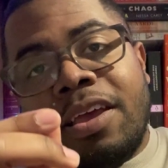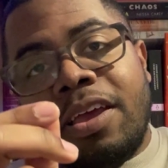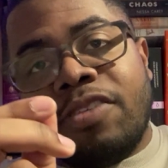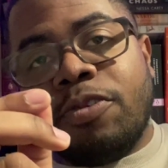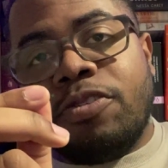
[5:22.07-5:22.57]

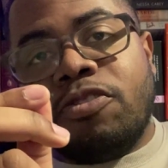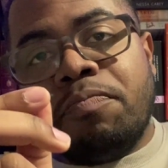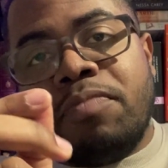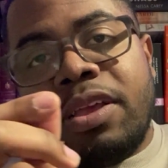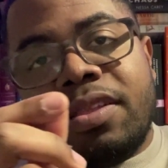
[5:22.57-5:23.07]
is going to
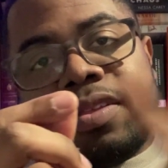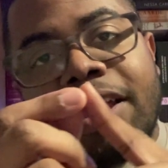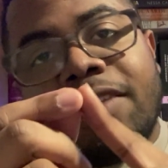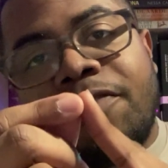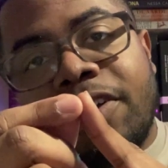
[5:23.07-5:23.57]
meet
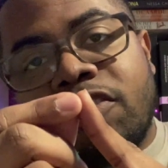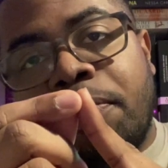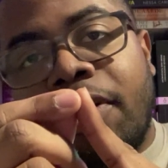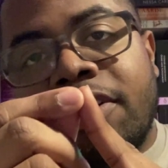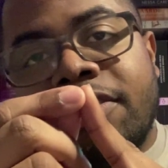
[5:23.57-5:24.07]
that fixed
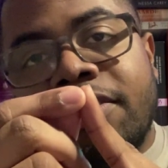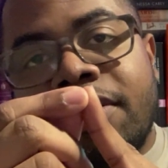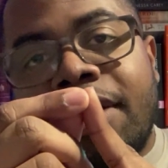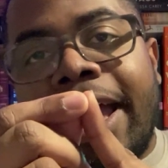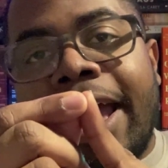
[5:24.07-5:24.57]
particle,